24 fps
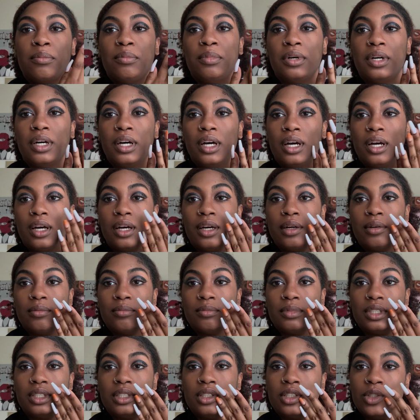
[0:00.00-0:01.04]
But
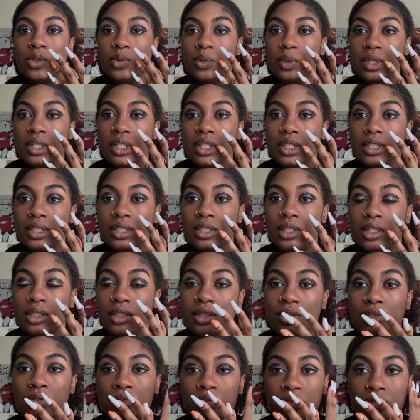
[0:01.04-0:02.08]
um, this is what it looks like
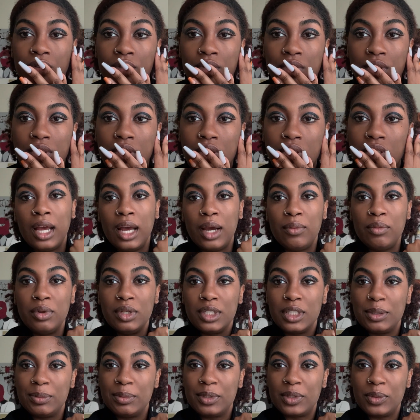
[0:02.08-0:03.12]
so far. I really
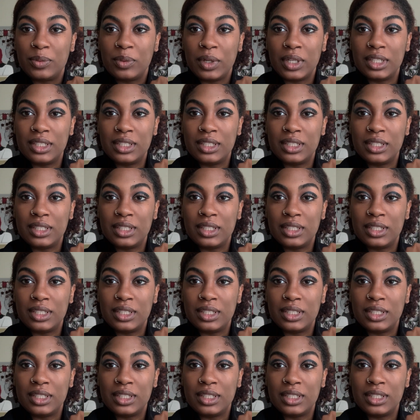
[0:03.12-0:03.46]
should have put the right